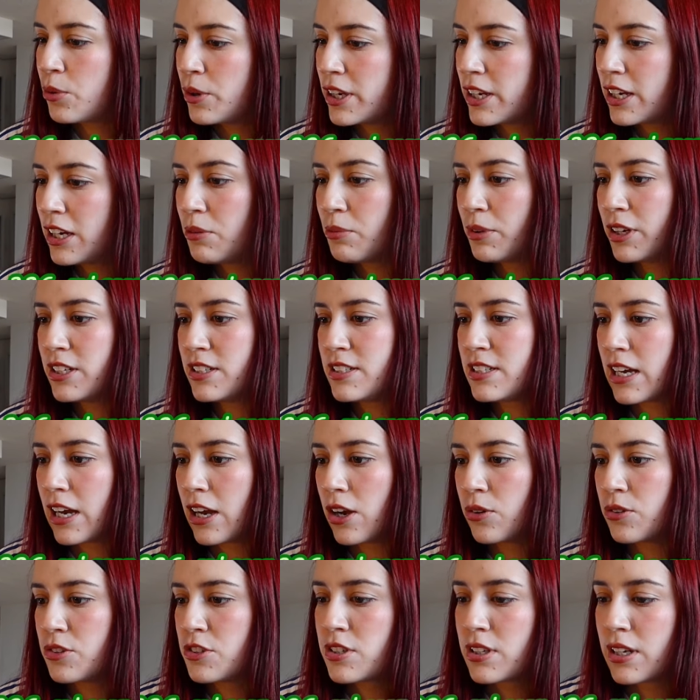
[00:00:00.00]
quickly went
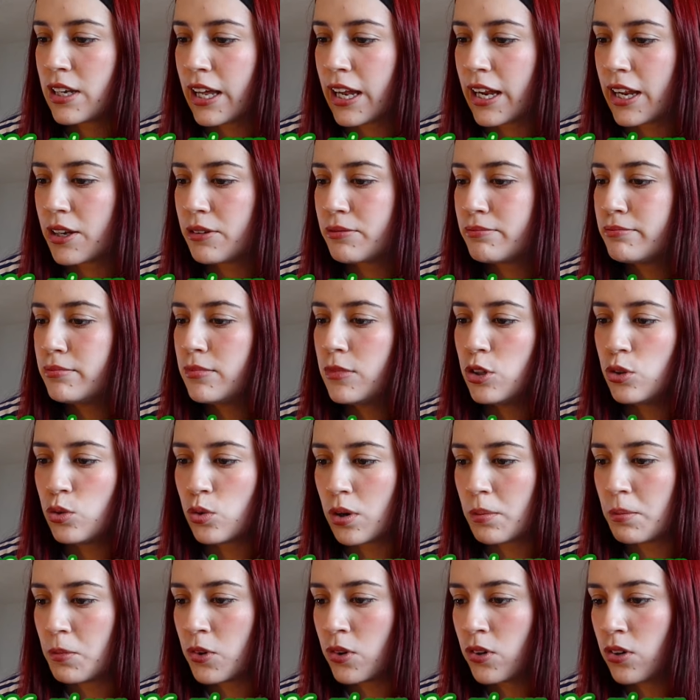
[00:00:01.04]
down to like
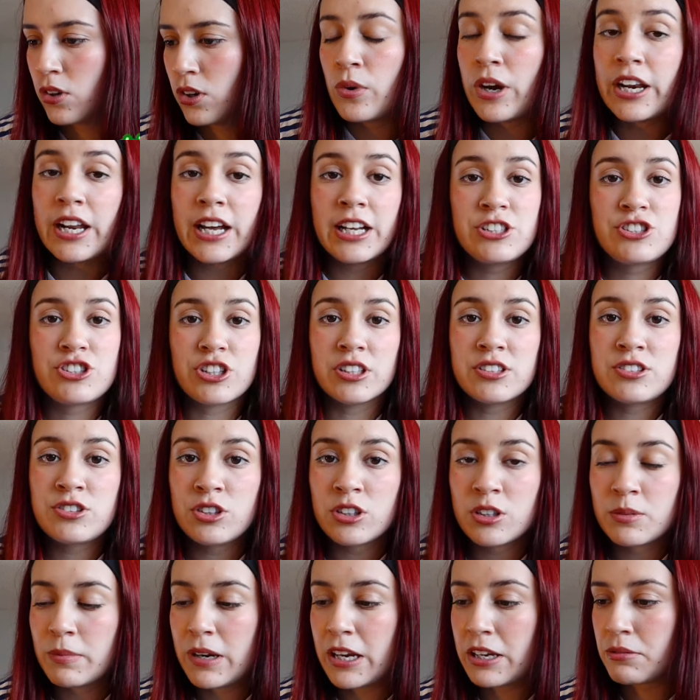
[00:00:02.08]
normal. When I just
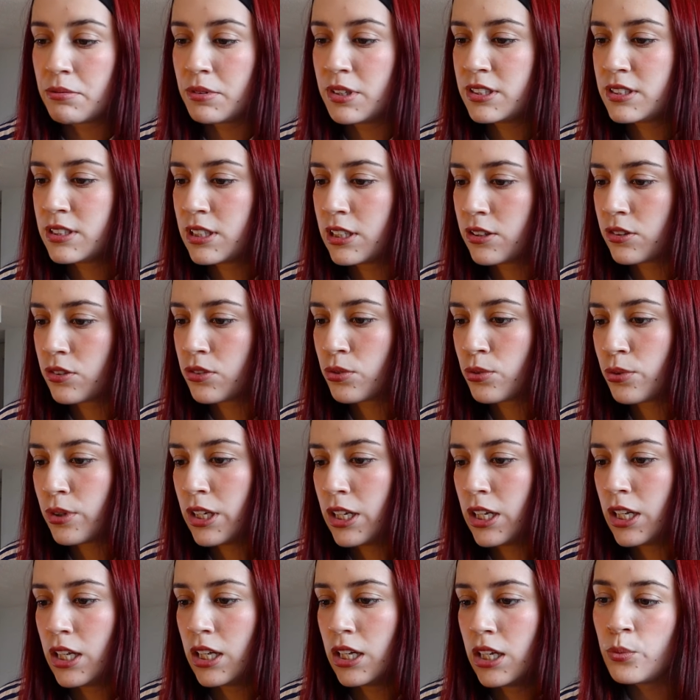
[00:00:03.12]
took my recent
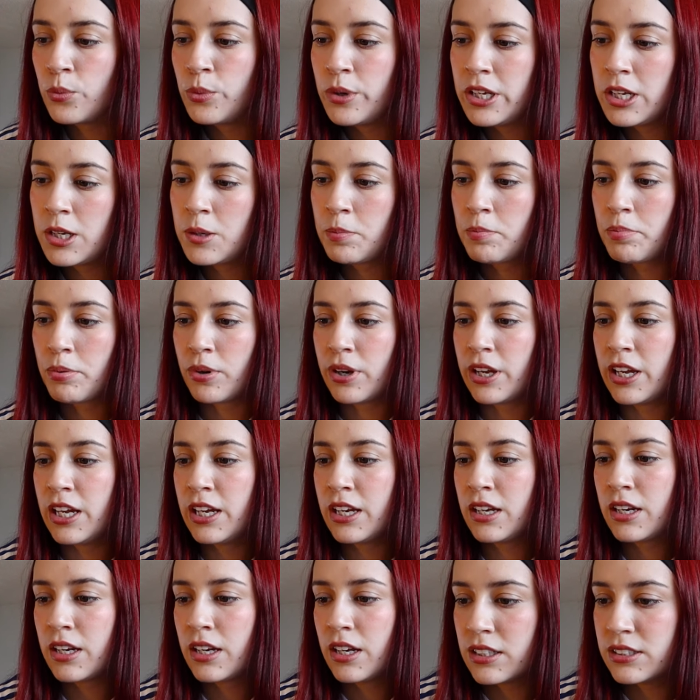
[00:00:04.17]
3-week
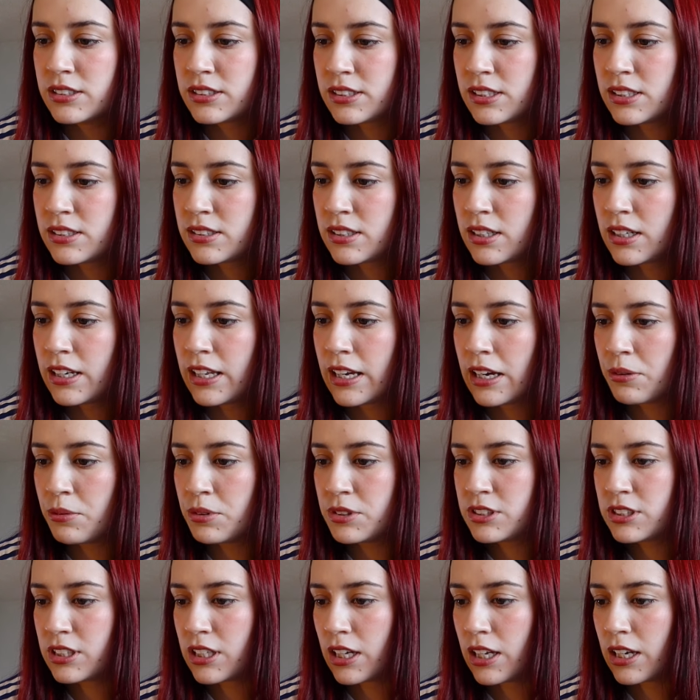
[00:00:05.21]
break, consistently I
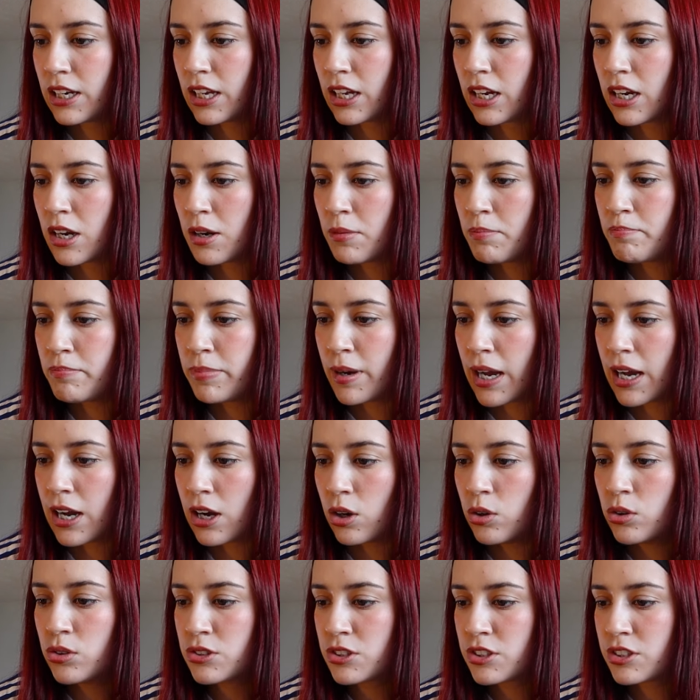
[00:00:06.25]
was getting
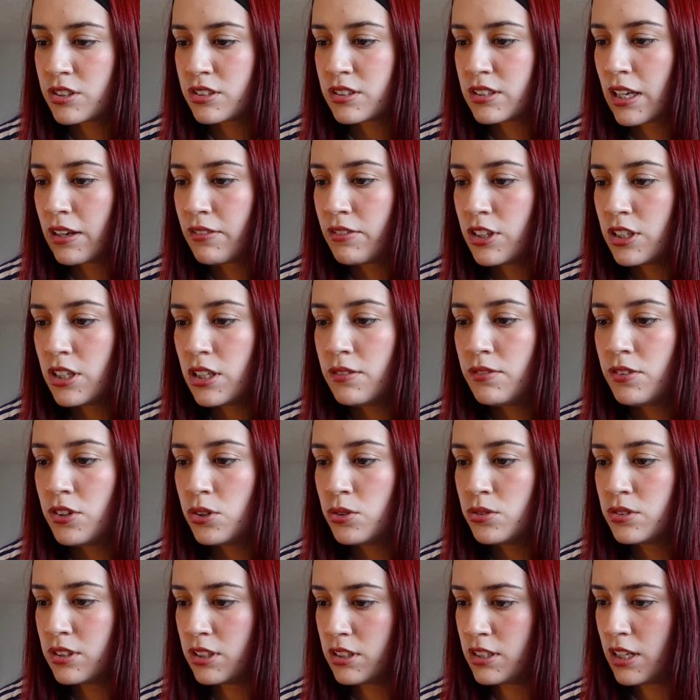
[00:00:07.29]
about 70
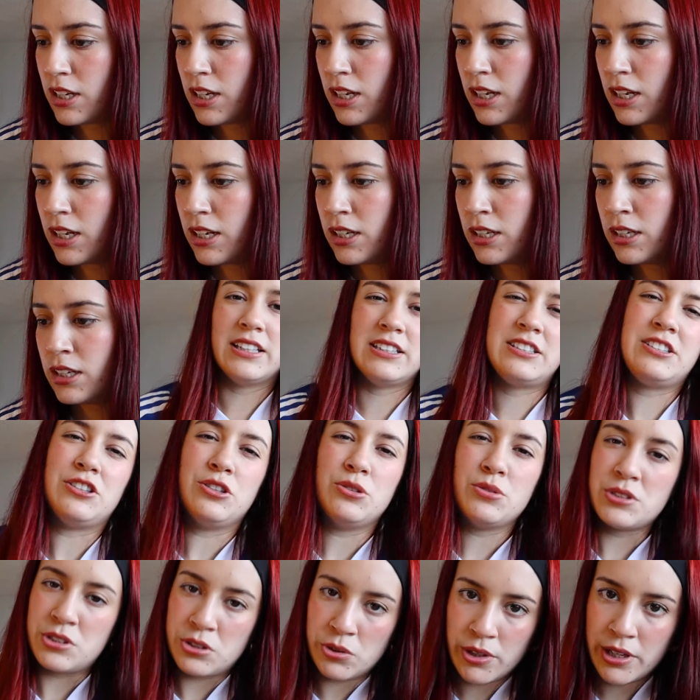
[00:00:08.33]
views a day. That's
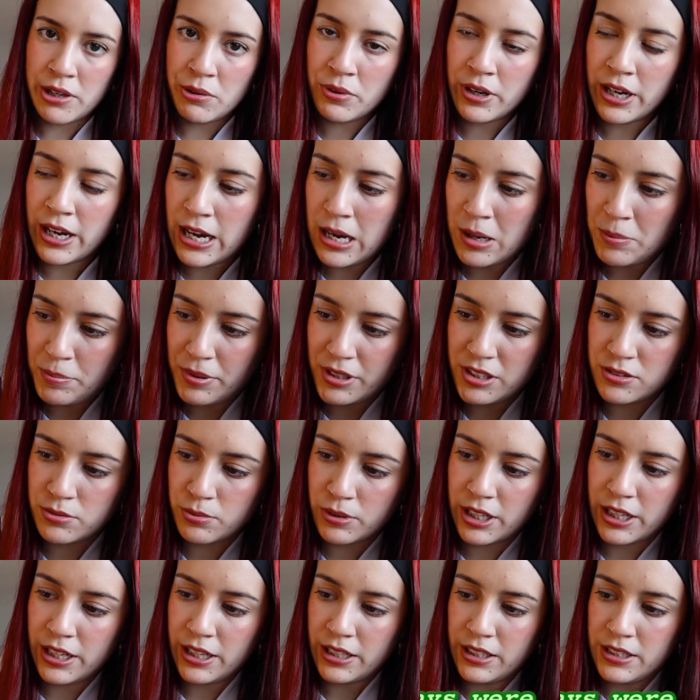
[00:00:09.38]
usually what happens
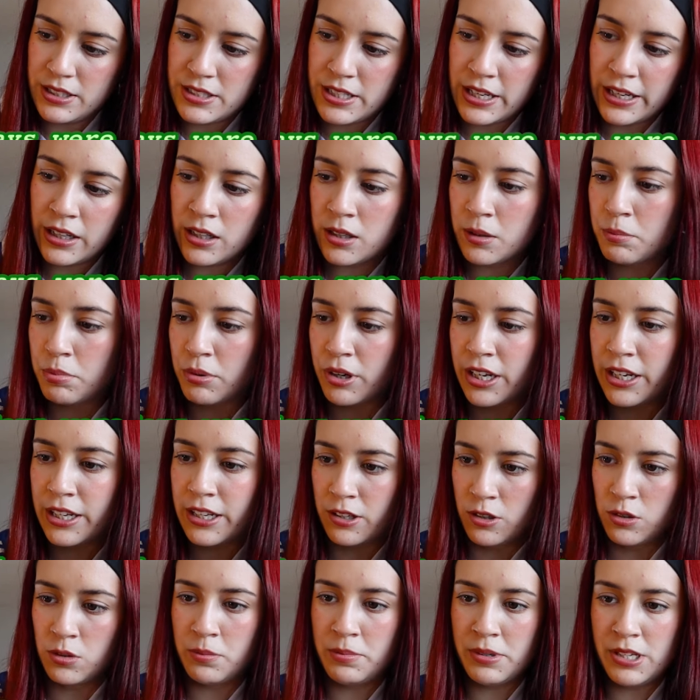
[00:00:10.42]
when I take a
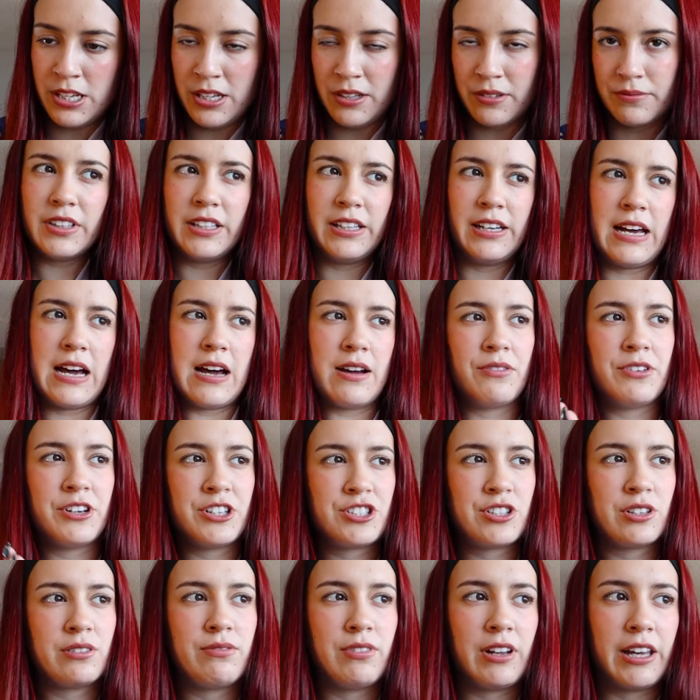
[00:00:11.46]
break. It'll be an
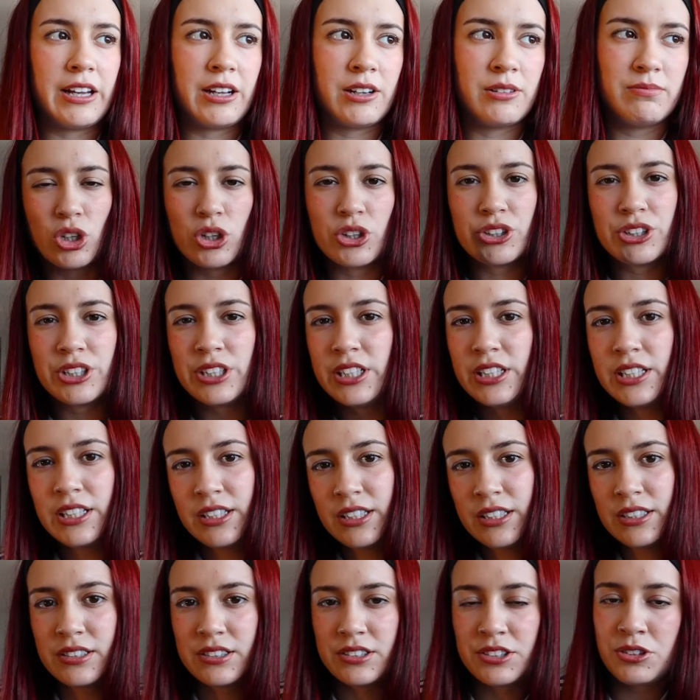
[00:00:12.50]
average of like
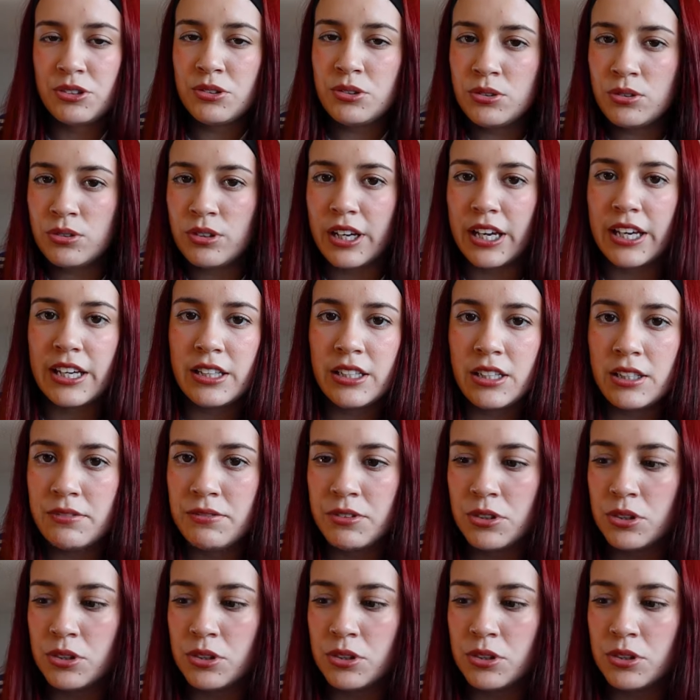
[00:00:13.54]
30 to 80